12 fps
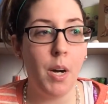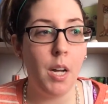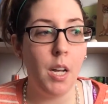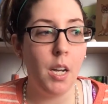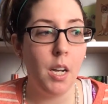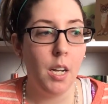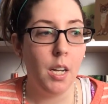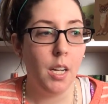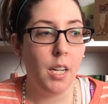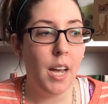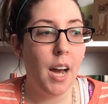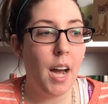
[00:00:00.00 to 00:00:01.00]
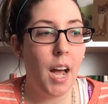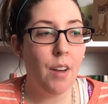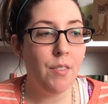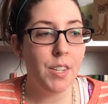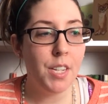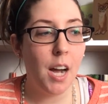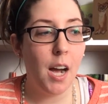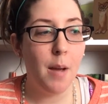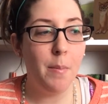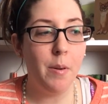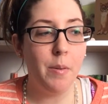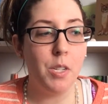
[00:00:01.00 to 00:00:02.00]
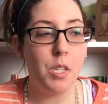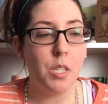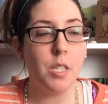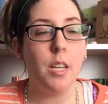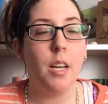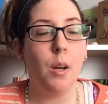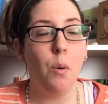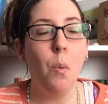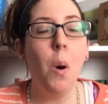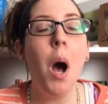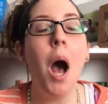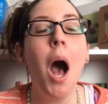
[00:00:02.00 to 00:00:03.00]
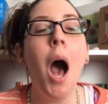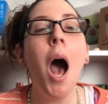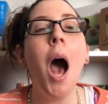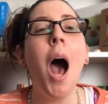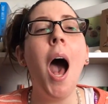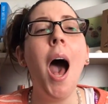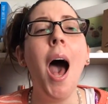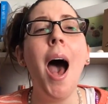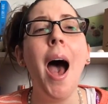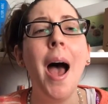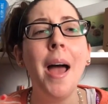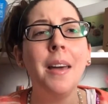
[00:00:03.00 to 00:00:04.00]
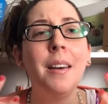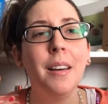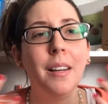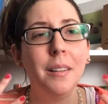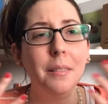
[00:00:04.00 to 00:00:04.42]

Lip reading: but yeah, every time it was just like, why?